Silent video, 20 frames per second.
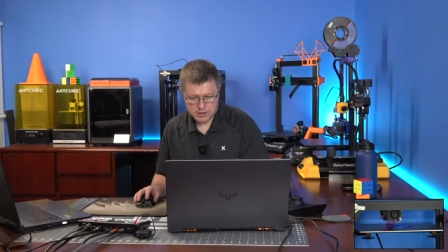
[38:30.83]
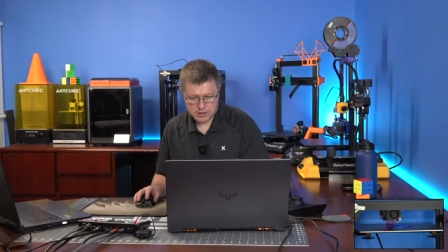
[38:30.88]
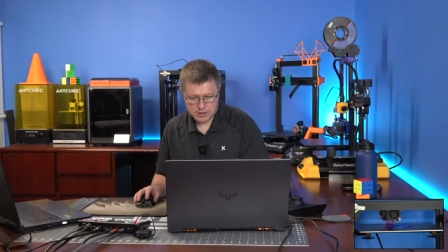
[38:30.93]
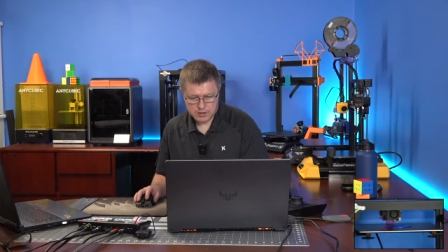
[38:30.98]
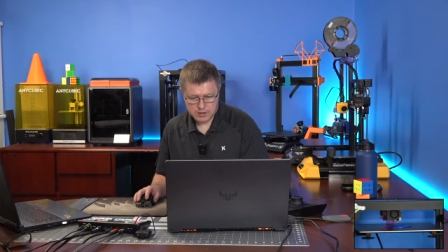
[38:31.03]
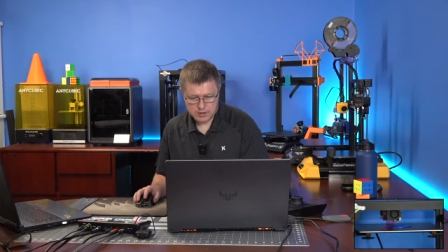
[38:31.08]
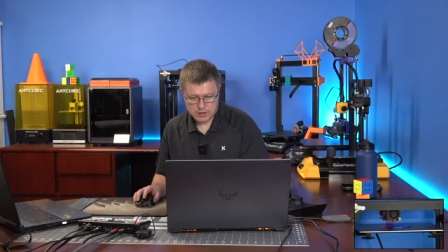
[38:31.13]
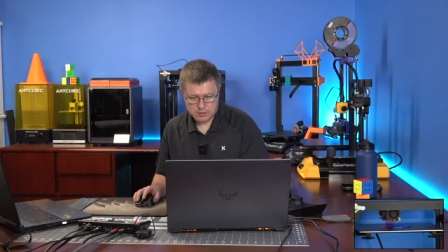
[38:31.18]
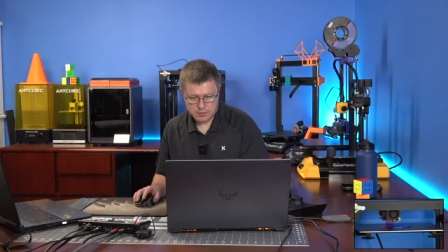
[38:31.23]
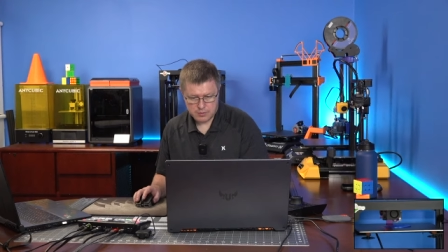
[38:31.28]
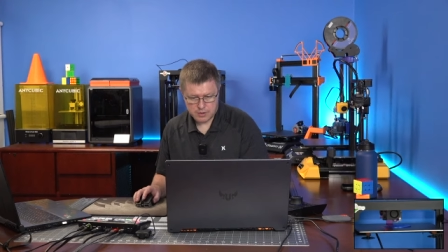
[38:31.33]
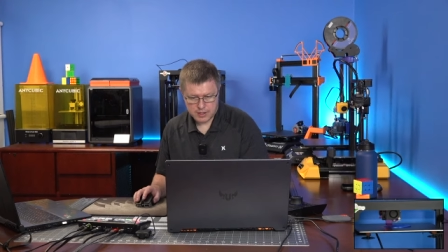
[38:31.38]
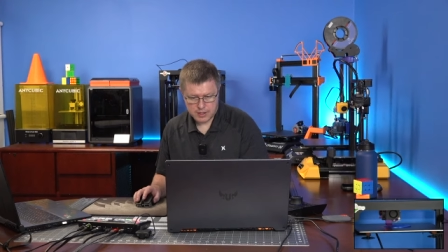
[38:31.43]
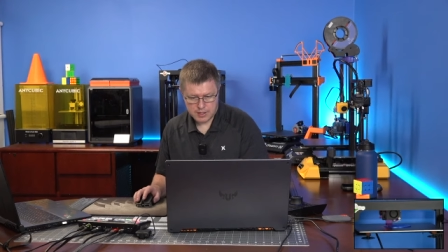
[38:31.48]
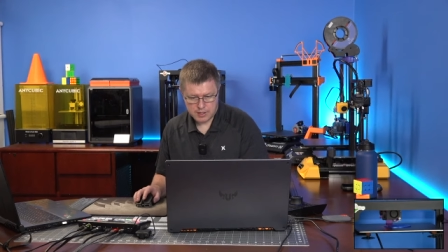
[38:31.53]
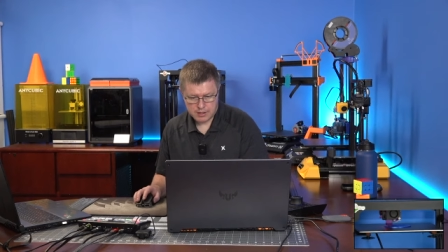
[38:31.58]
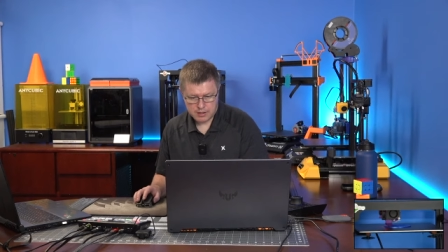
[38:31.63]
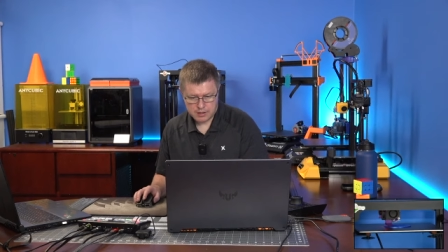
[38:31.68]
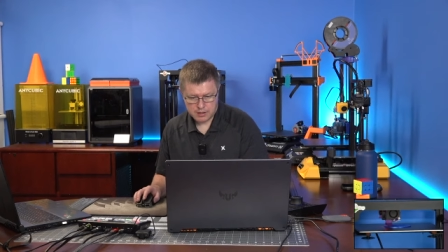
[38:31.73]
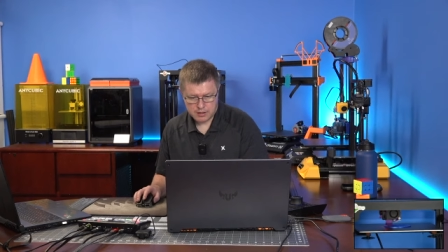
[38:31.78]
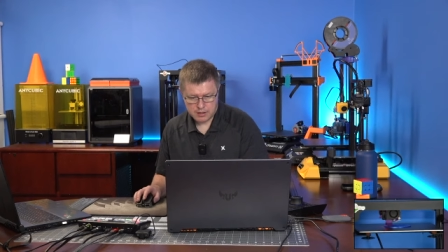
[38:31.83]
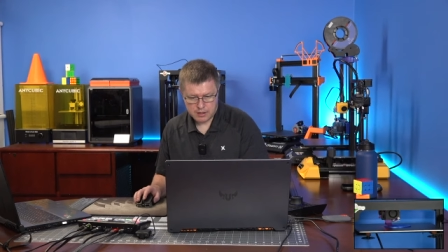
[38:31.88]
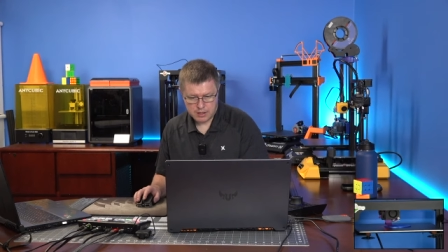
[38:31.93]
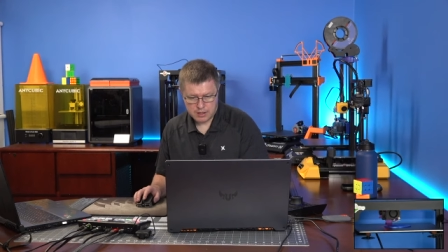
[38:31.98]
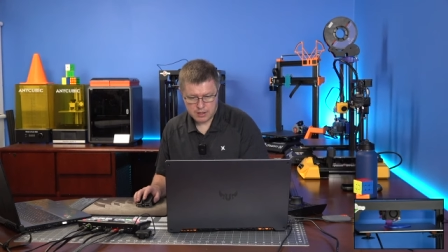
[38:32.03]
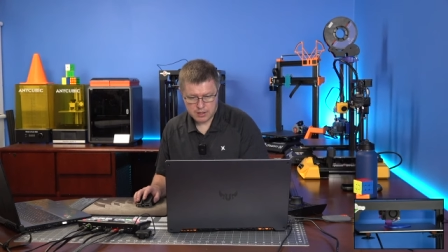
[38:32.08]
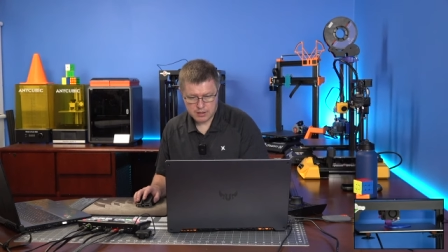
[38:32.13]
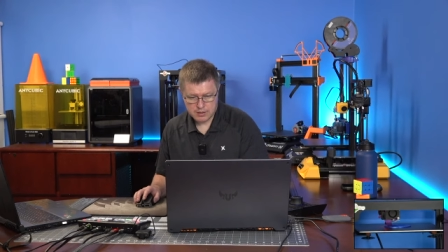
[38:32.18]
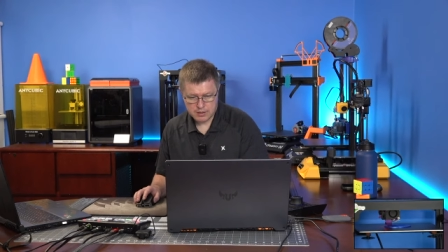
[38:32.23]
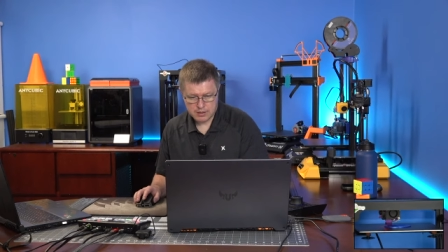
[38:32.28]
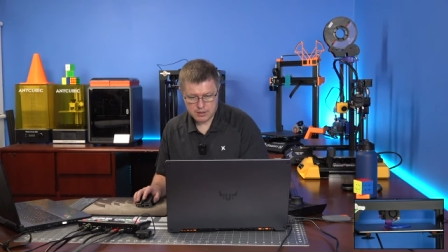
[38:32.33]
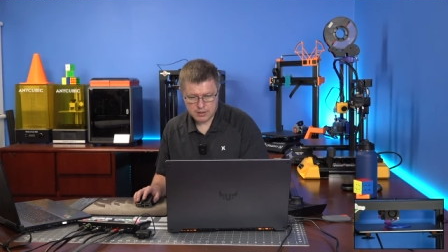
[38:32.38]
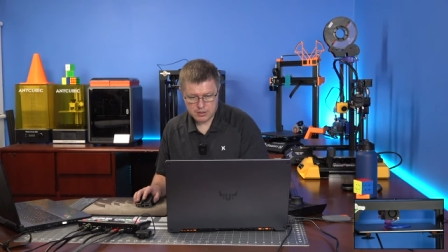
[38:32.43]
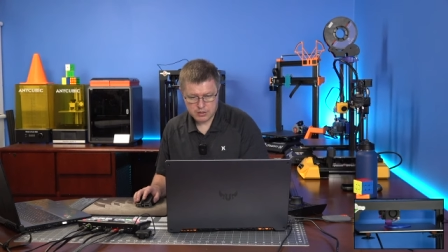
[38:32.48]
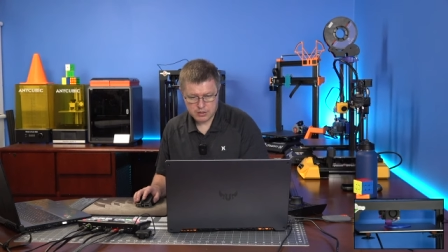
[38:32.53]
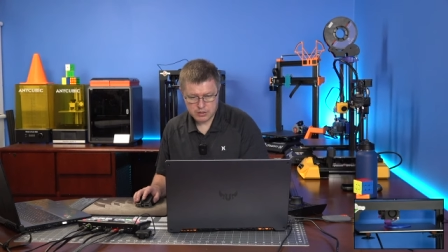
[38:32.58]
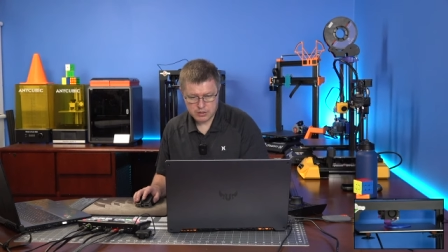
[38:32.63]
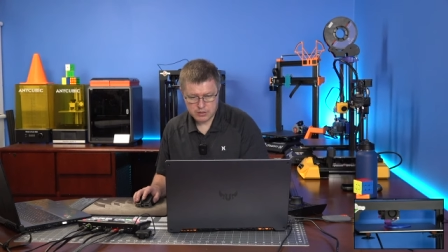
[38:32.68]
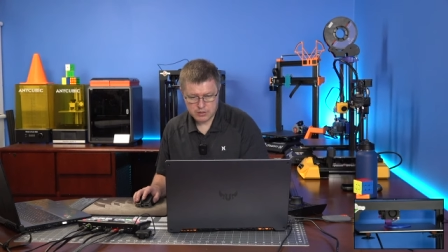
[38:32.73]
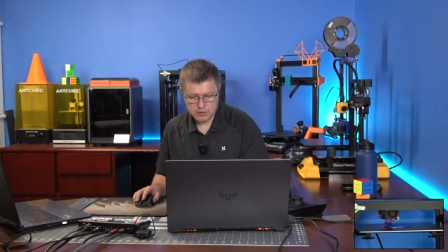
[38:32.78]
see, will that cause
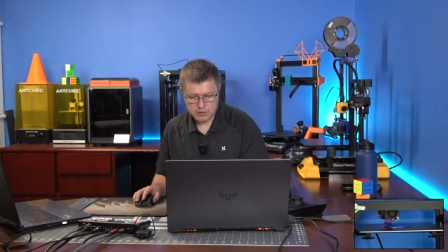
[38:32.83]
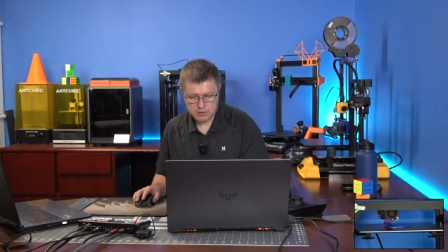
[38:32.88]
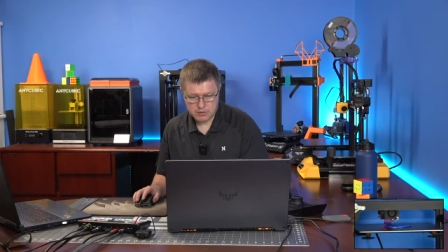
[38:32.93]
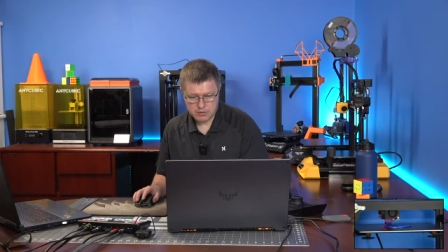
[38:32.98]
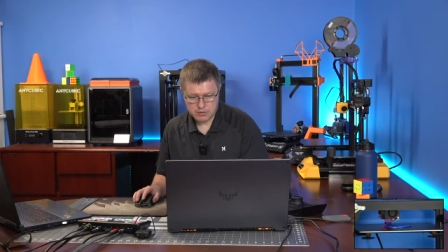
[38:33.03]
issue?